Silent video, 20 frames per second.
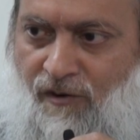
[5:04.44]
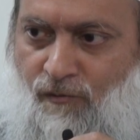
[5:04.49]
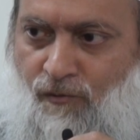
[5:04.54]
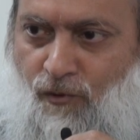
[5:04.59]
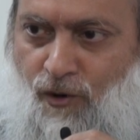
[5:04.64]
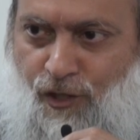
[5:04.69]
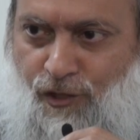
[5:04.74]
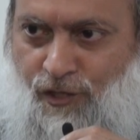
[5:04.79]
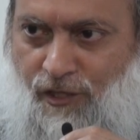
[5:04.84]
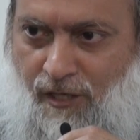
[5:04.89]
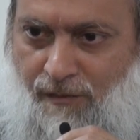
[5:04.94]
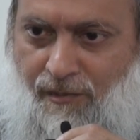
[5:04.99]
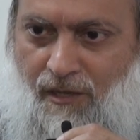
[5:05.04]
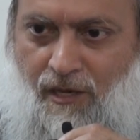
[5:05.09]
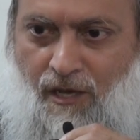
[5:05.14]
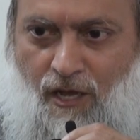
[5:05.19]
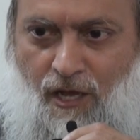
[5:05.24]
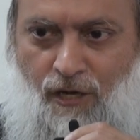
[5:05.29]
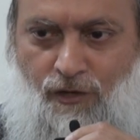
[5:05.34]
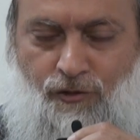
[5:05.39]
of worship
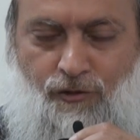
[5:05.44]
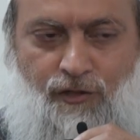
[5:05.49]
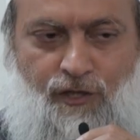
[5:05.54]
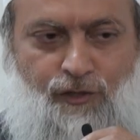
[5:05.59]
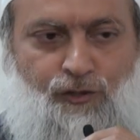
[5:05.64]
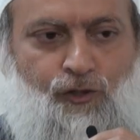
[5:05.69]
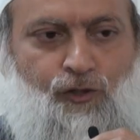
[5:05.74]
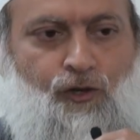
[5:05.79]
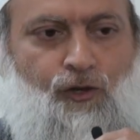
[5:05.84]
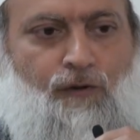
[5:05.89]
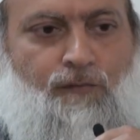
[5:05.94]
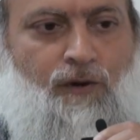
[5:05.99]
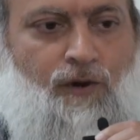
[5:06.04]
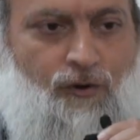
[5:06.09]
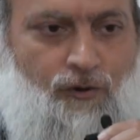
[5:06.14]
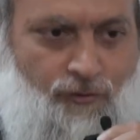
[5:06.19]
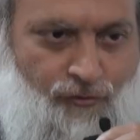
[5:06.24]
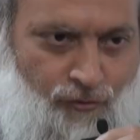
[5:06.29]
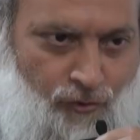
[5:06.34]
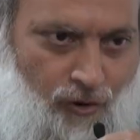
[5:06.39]
to this
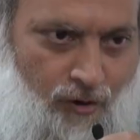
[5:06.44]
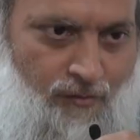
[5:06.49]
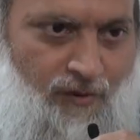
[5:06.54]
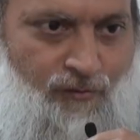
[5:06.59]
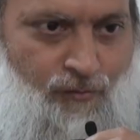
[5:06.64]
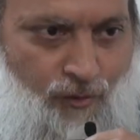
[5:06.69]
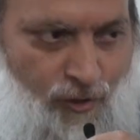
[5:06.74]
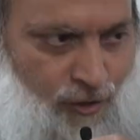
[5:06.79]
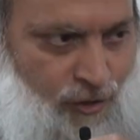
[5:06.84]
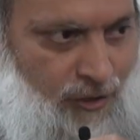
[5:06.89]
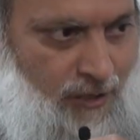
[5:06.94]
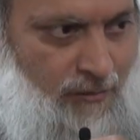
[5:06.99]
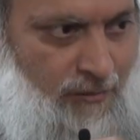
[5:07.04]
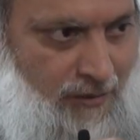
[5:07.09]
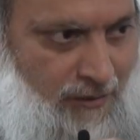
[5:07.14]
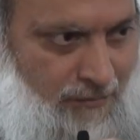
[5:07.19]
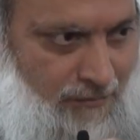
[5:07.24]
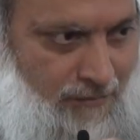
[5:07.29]
cubical form of worship.